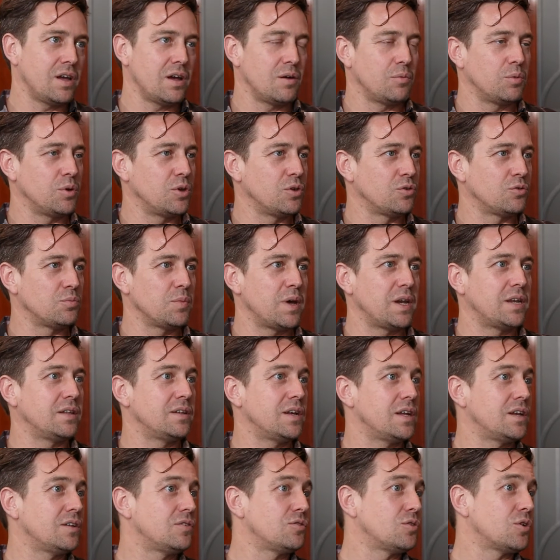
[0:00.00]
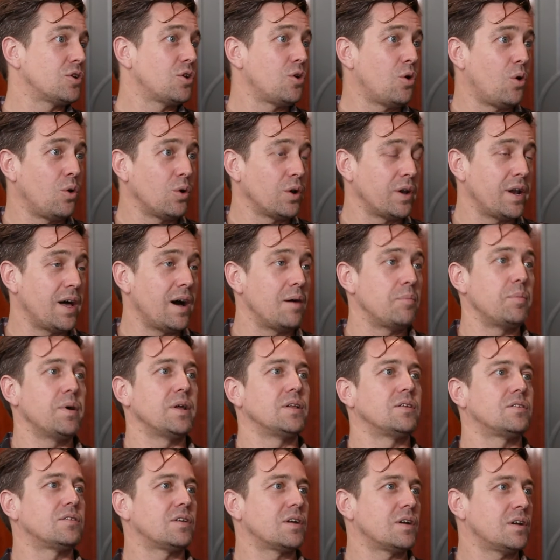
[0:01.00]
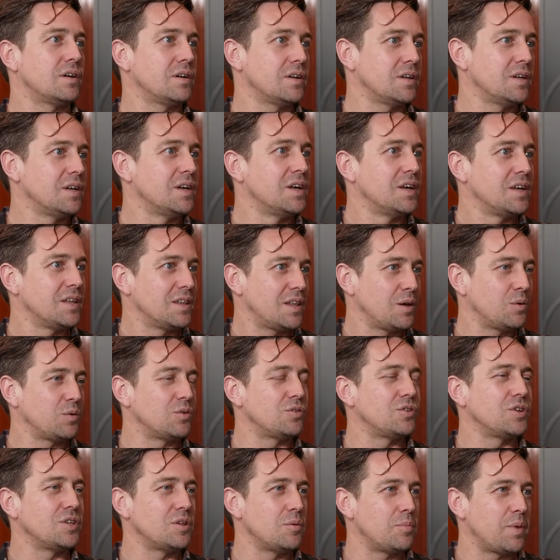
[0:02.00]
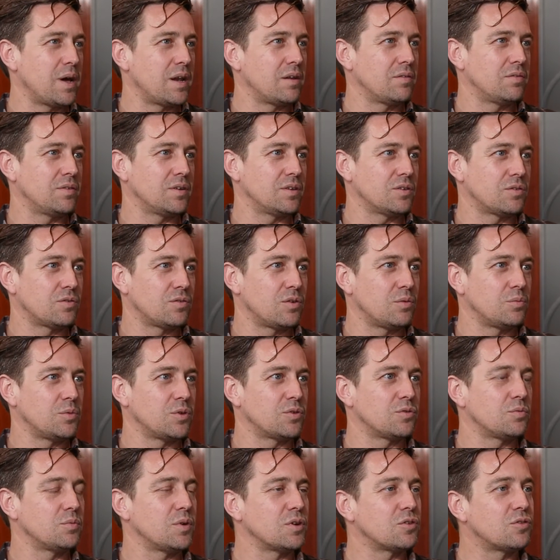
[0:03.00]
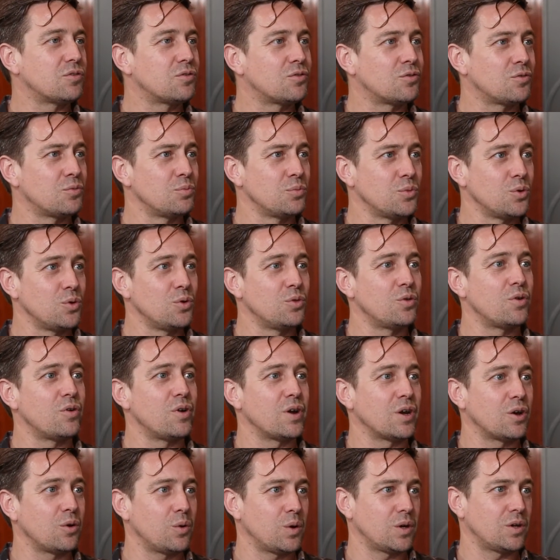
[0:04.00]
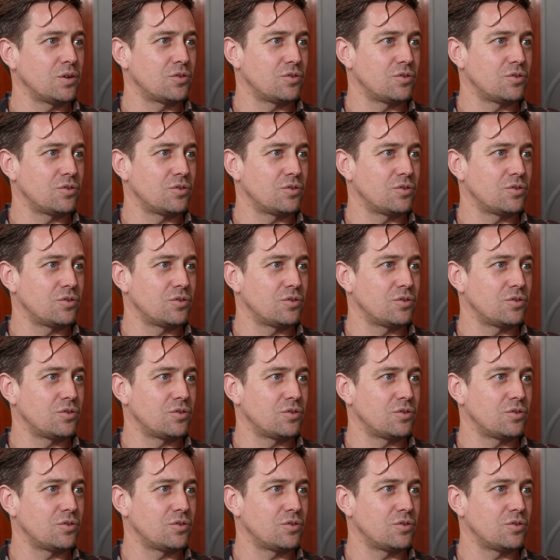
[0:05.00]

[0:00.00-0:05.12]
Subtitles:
And we use metadata to call it up, and suddenly they were seeing the benefits from this much smoother and quicker